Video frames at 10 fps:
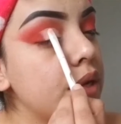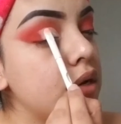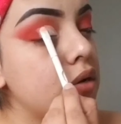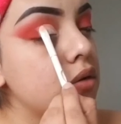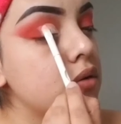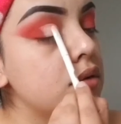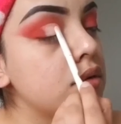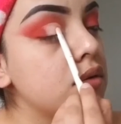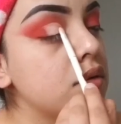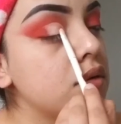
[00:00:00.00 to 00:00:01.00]
so we're gonna
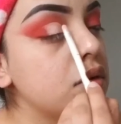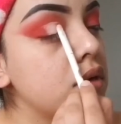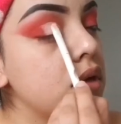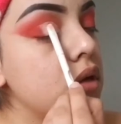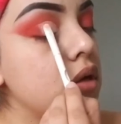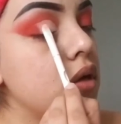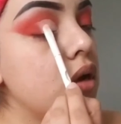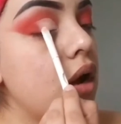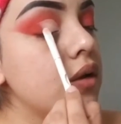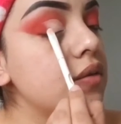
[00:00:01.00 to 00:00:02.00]
go ahead and do the
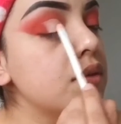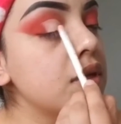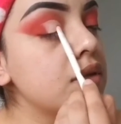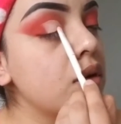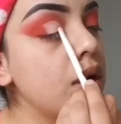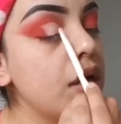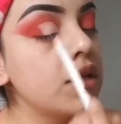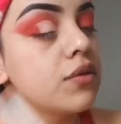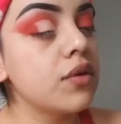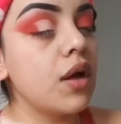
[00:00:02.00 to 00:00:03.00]
other one.
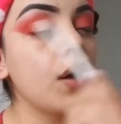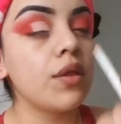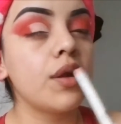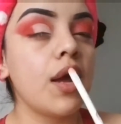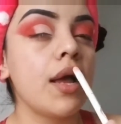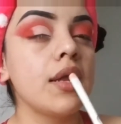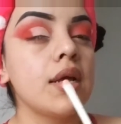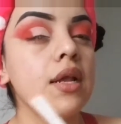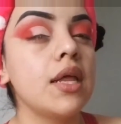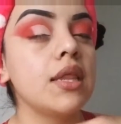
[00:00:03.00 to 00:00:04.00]
I can
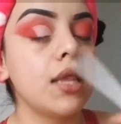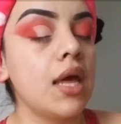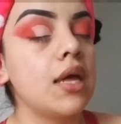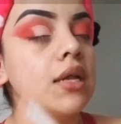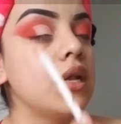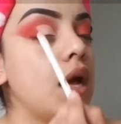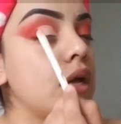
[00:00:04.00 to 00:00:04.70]
never get both.